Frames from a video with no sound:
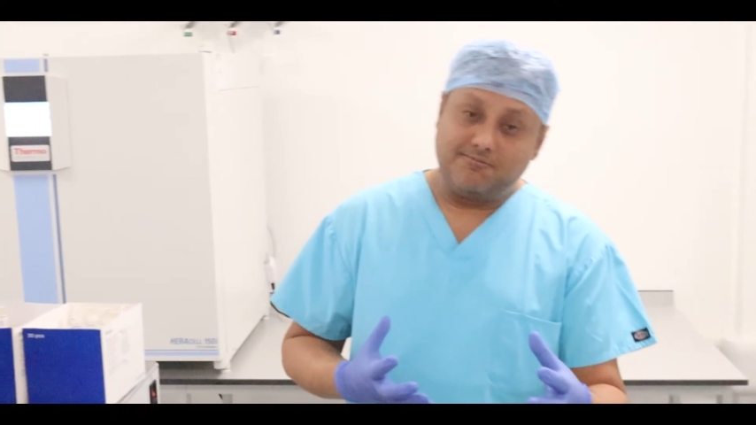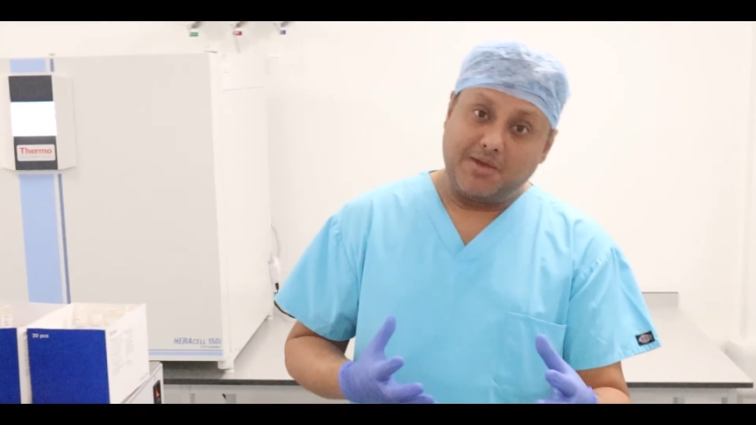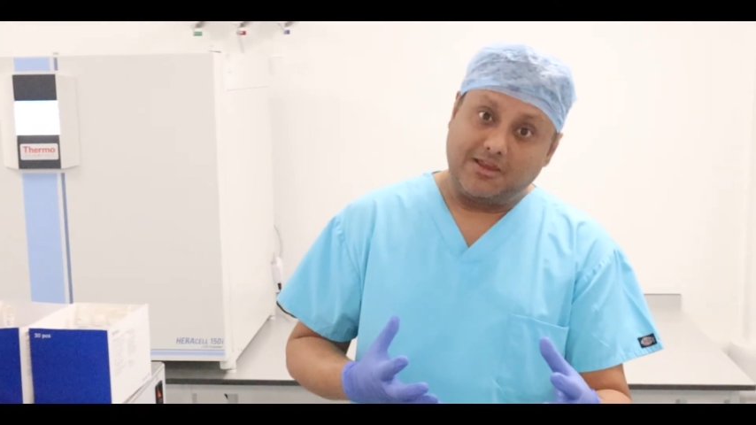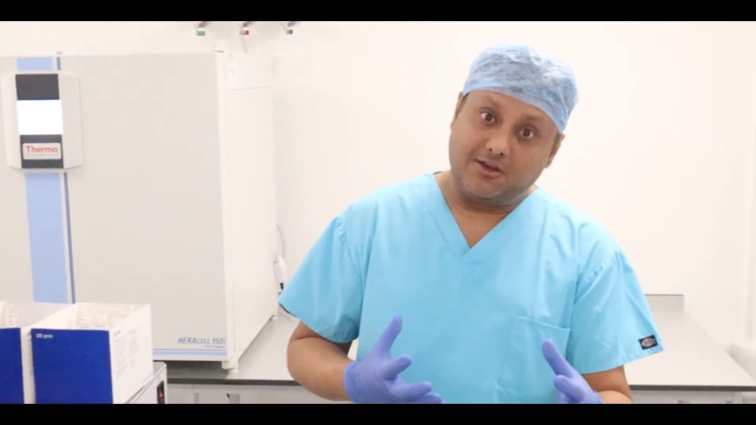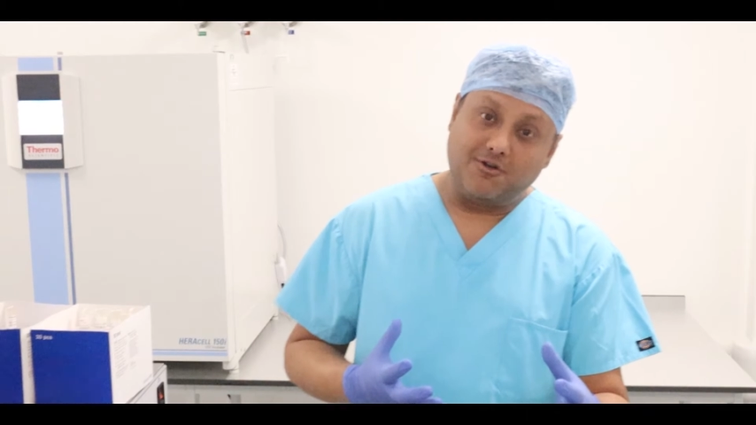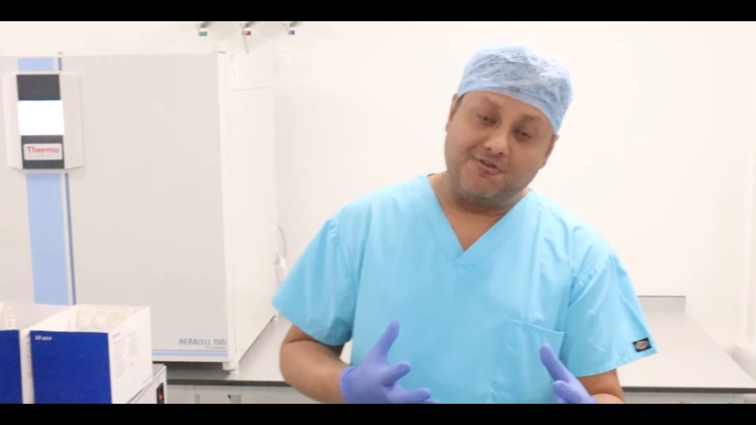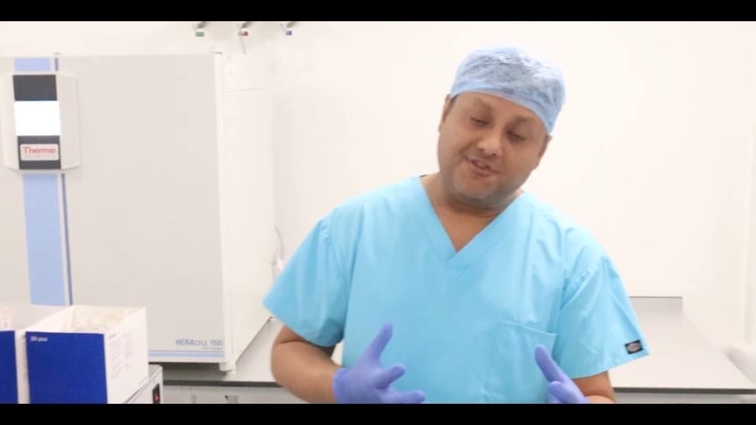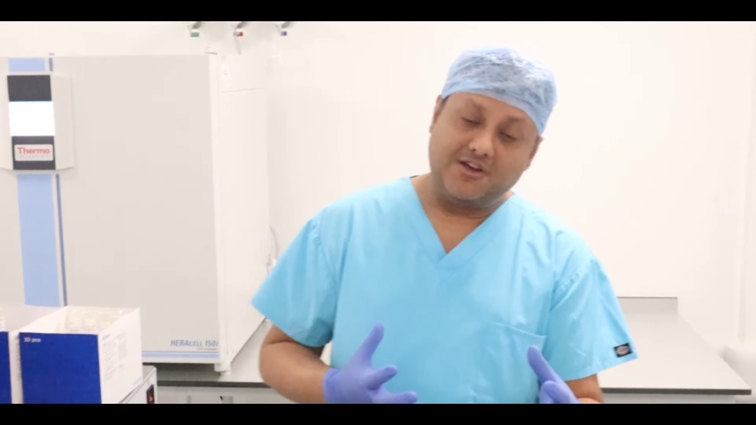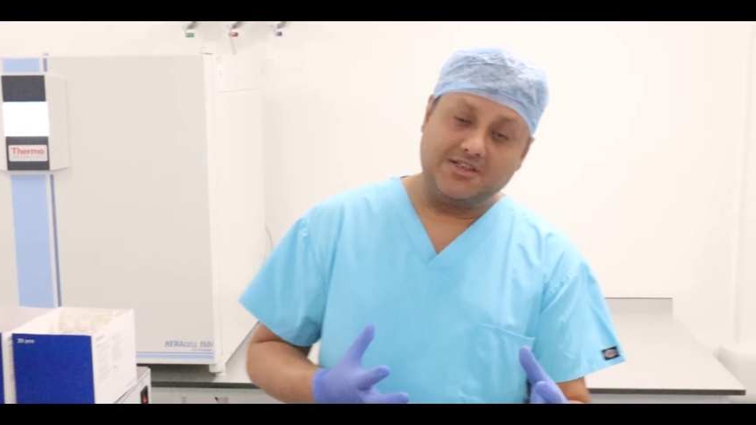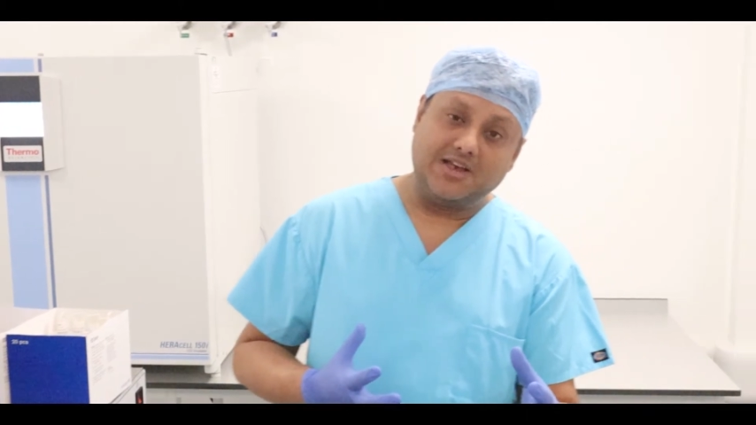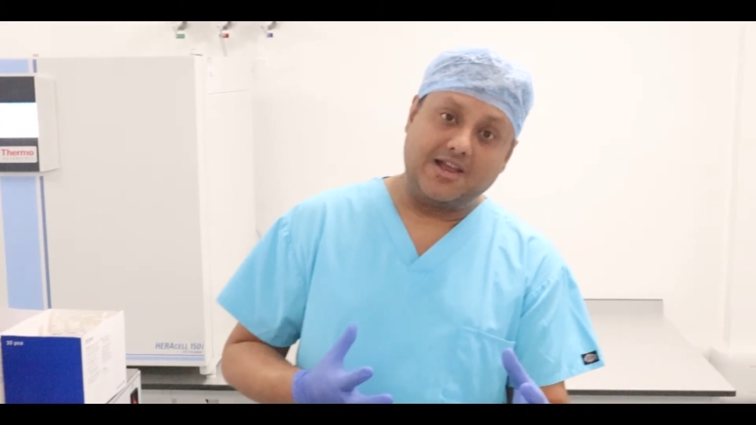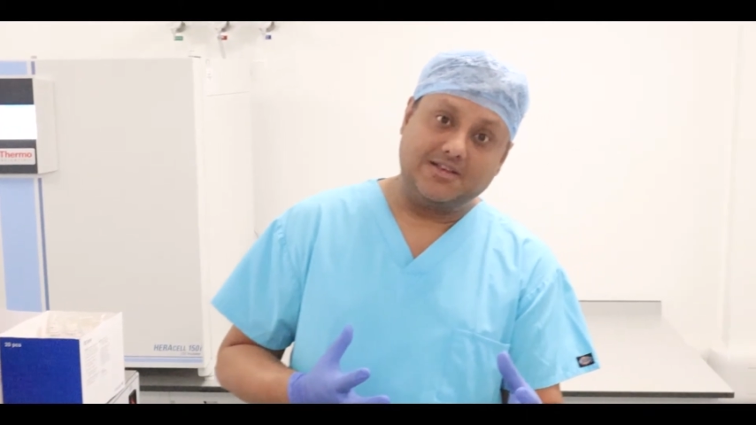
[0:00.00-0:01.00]
method of
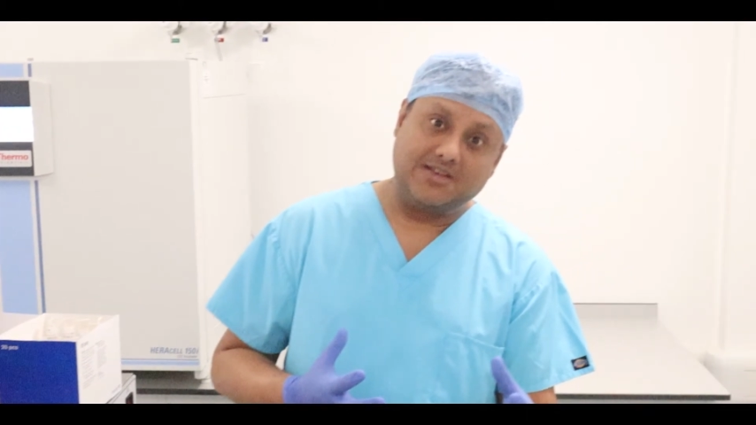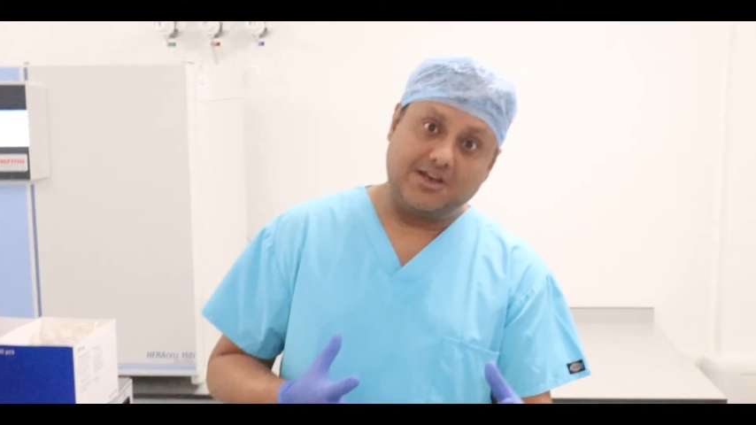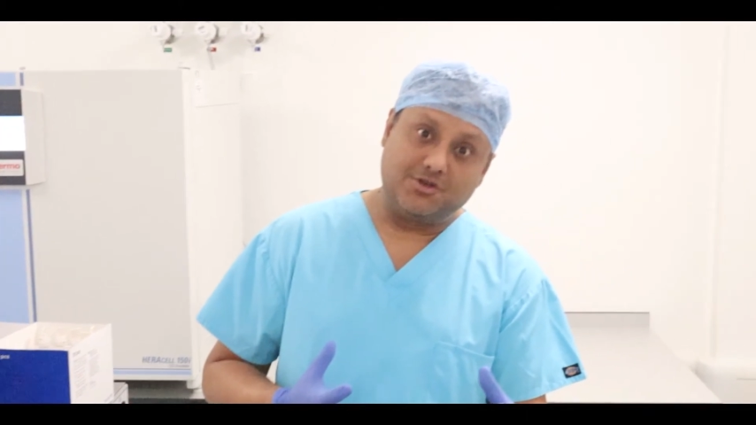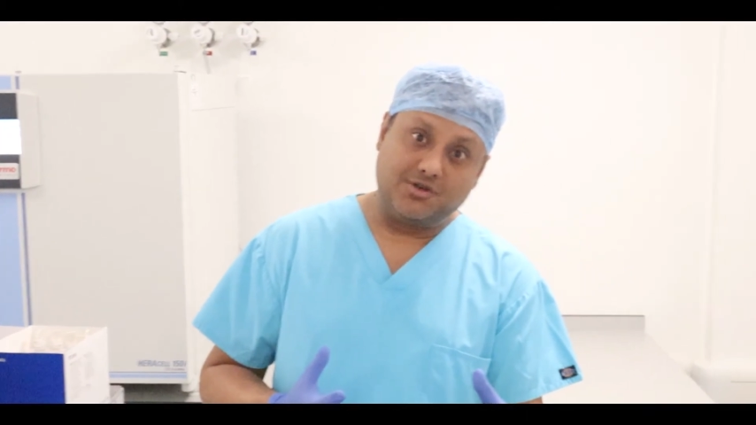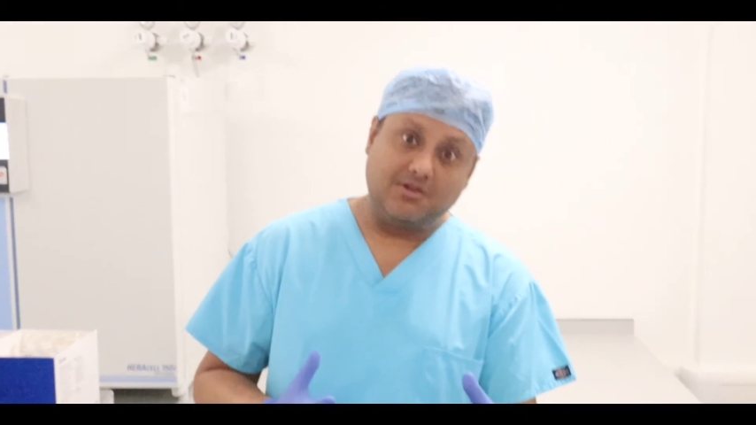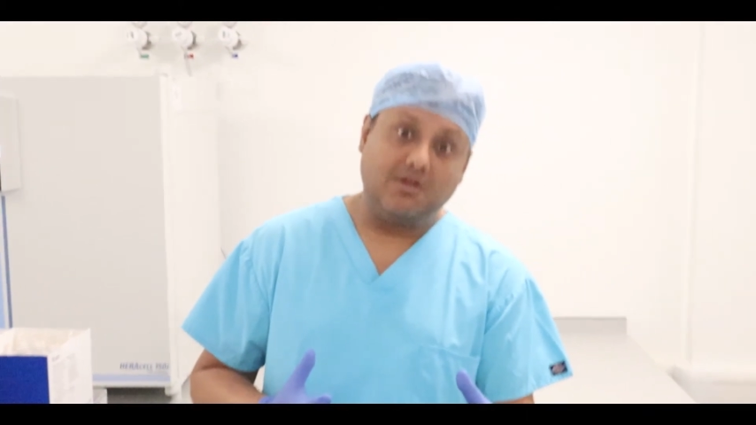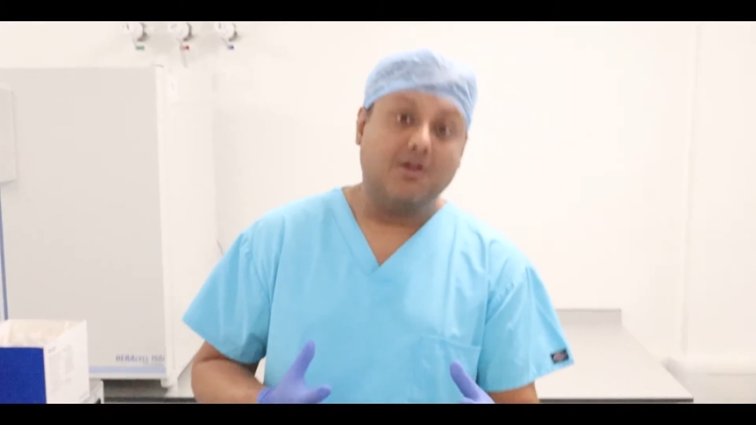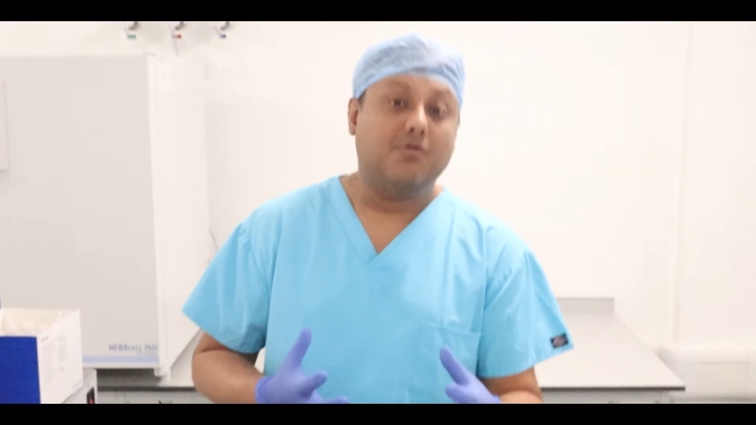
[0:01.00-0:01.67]
fertilization,